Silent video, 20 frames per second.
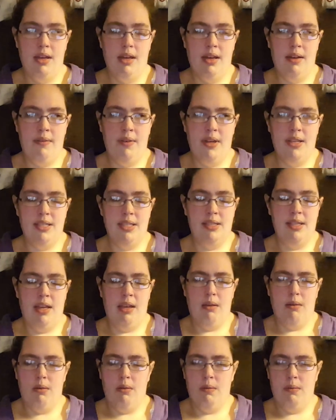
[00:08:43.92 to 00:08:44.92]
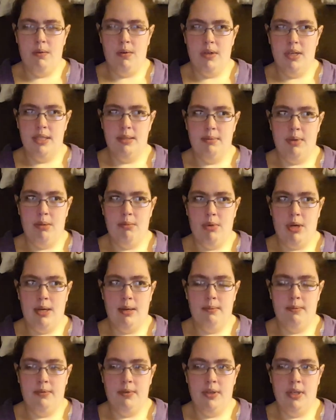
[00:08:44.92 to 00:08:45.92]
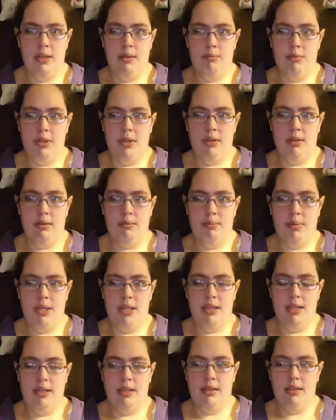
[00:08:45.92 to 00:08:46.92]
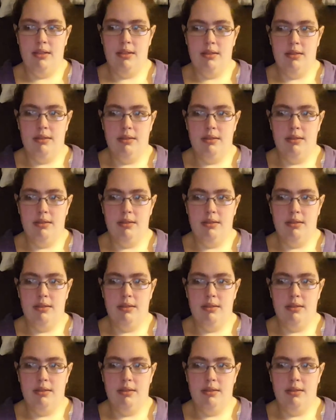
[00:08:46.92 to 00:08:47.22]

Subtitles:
I've had to take over as my mom for him a little bit, and